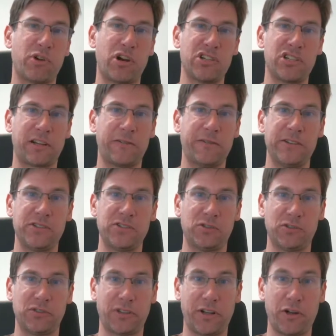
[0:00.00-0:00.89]
project
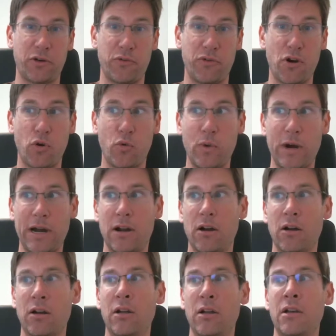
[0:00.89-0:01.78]
fizzle will go
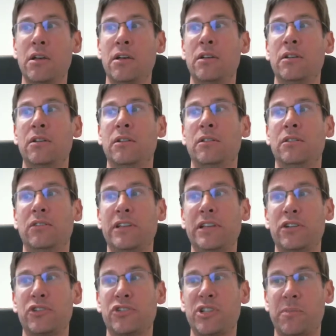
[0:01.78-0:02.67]
nowhere.
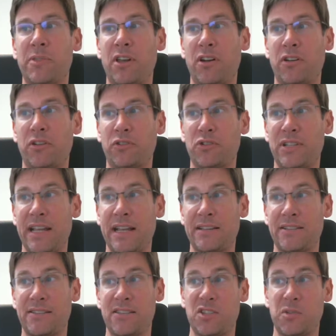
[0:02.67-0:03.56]
Leadership that
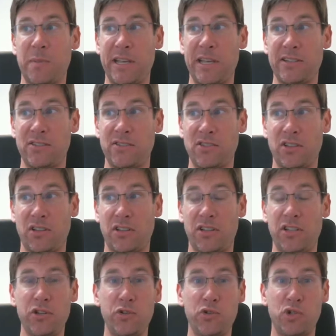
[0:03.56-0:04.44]
understands this space is a
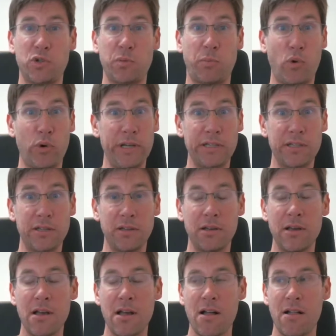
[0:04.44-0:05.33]
huge point
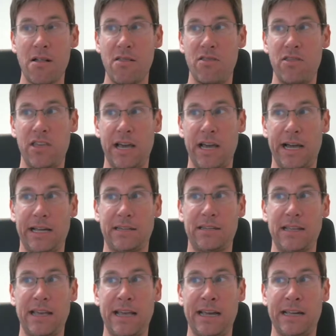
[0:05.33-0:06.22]

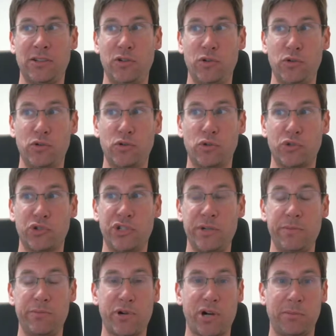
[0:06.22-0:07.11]
that at Google
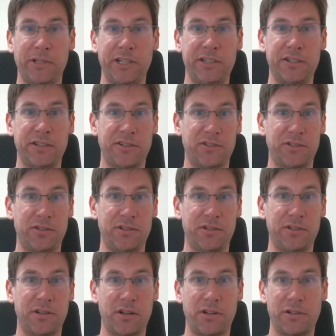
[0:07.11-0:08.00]
she probably
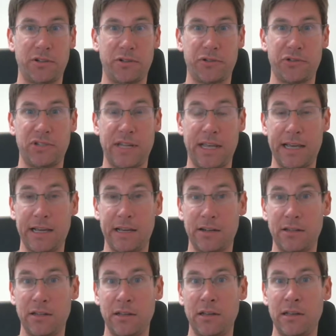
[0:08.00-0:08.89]
doesn't
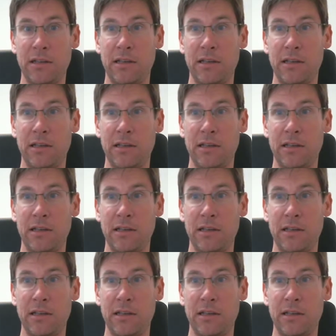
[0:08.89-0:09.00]
understand.